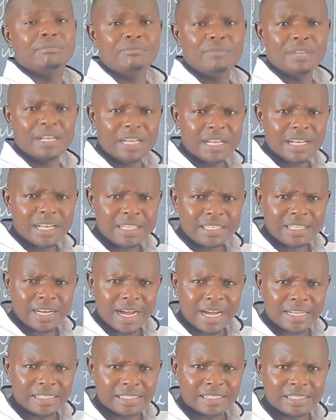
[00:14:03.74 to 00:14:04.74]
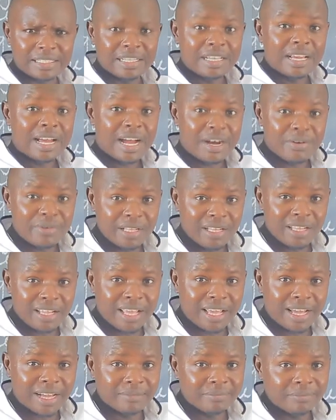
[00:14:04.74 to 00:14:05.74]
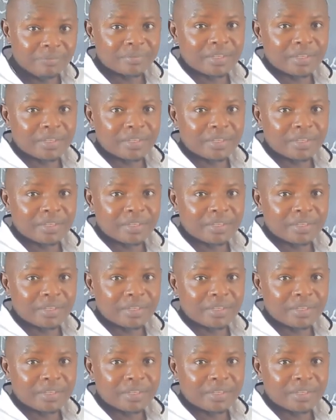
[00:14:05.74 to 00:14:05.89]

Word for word: milliliters. Are we there?